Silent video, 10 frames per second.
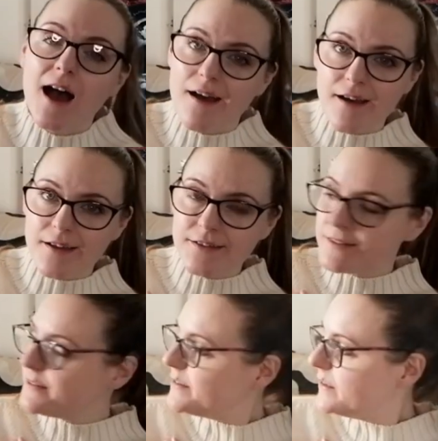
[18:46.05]

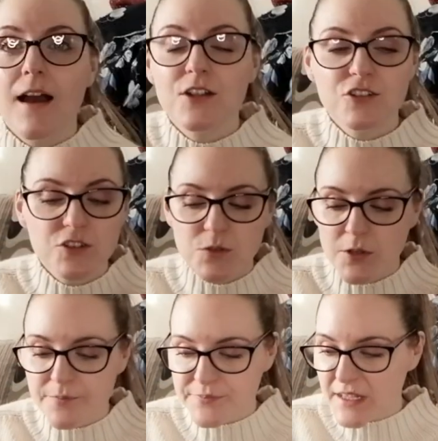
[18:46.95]
And as
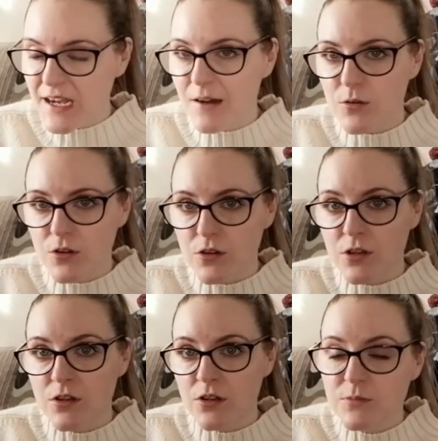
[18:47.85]
usual, I
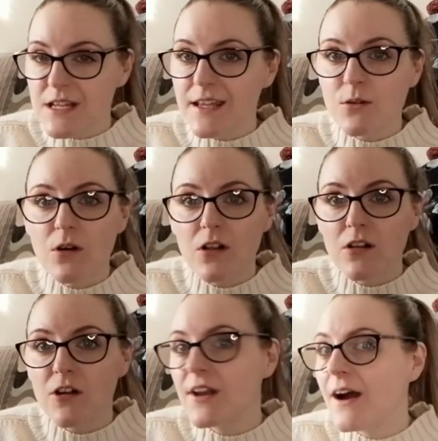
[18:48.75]
will update you
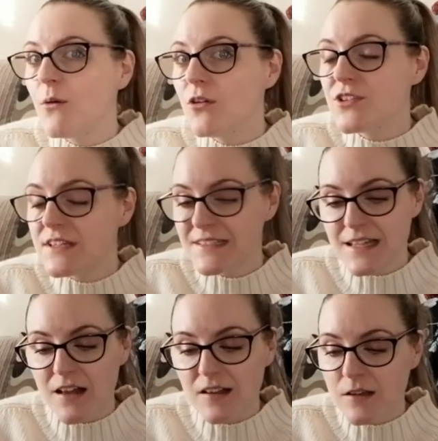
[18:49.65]
all on how all these
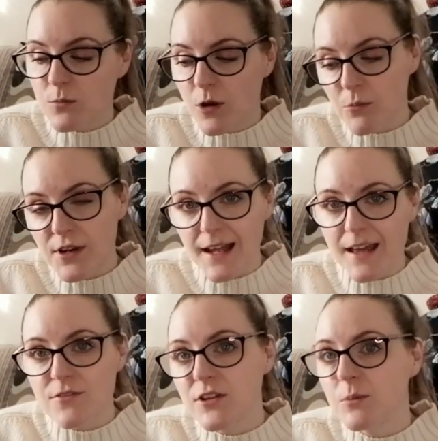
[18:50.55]
sell and what money I
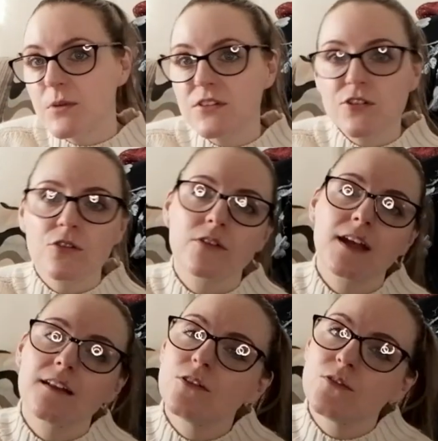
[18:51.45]
get for them and stuff
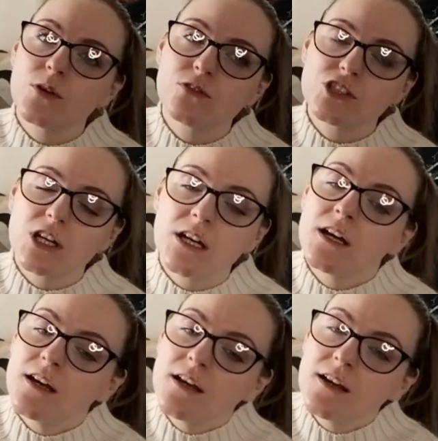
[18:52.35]
in future
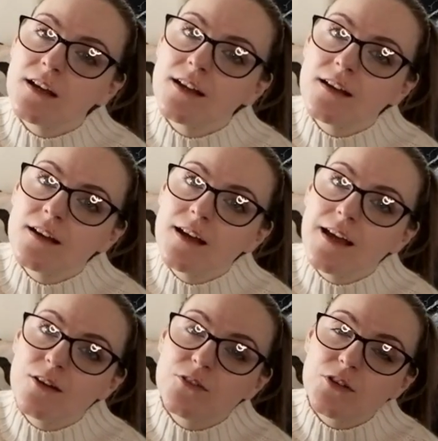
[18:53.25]

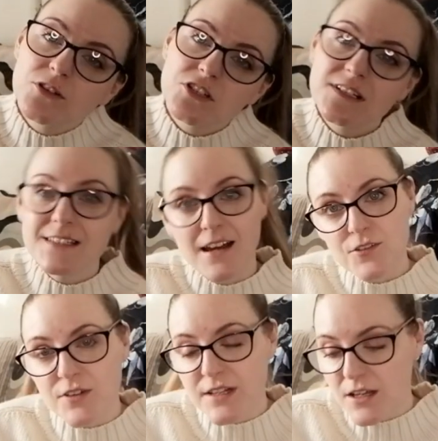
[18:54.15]

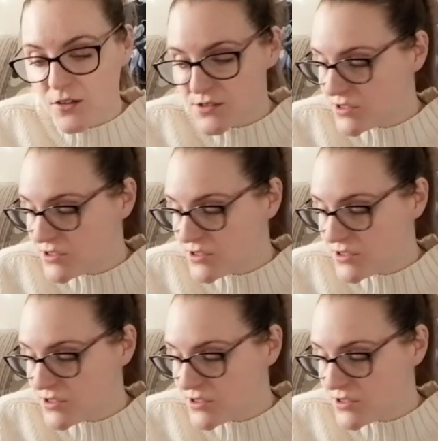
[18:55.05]
sales videos.